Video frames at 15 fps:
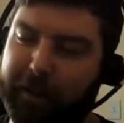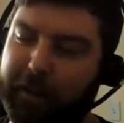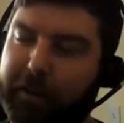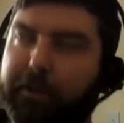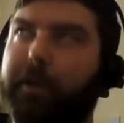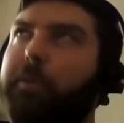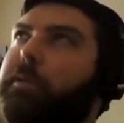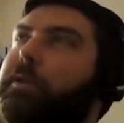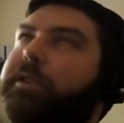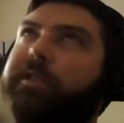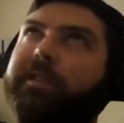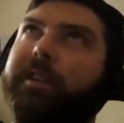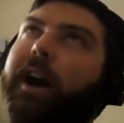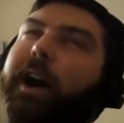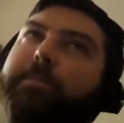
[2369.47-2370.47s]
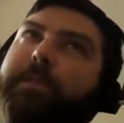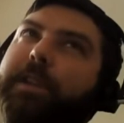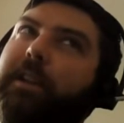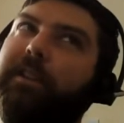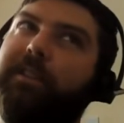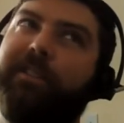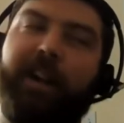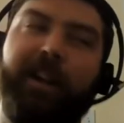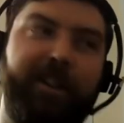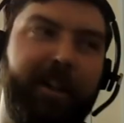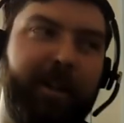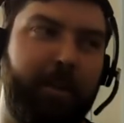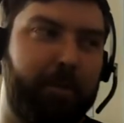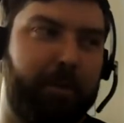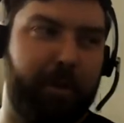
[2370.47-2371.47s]
this it was the hype cycle is an idea
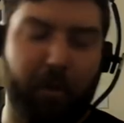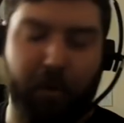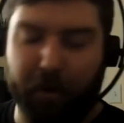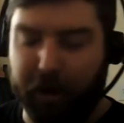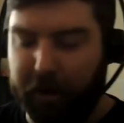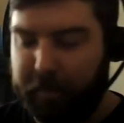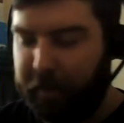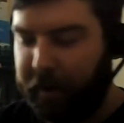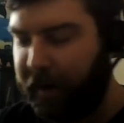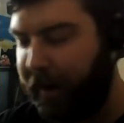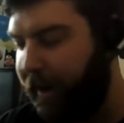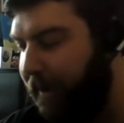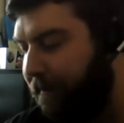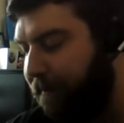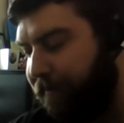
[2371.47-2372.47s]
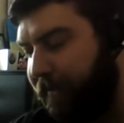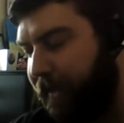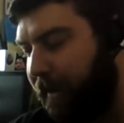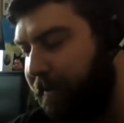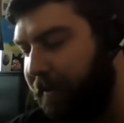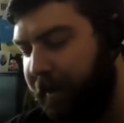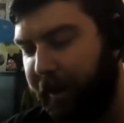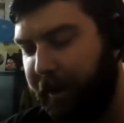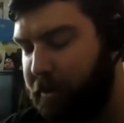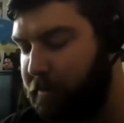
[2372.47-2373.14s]
that was coined by I forget it.